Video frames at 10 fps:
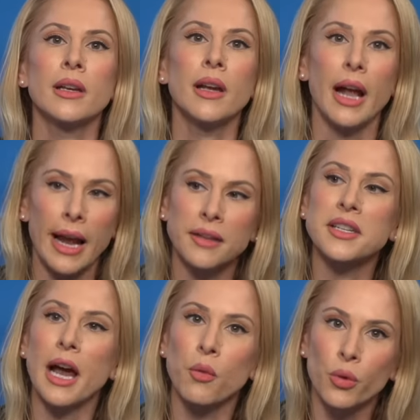
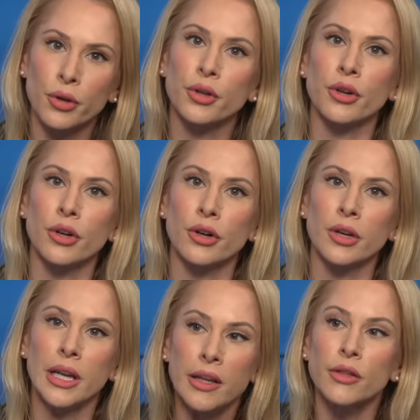
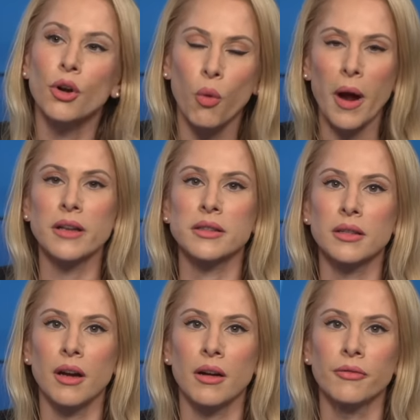anti-worker in the quest
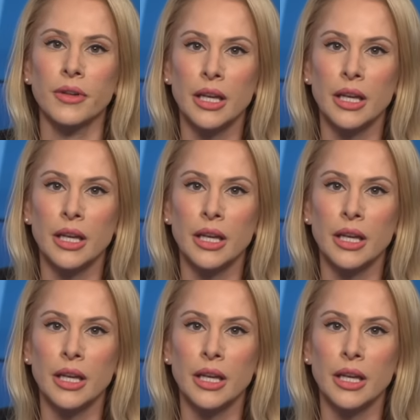of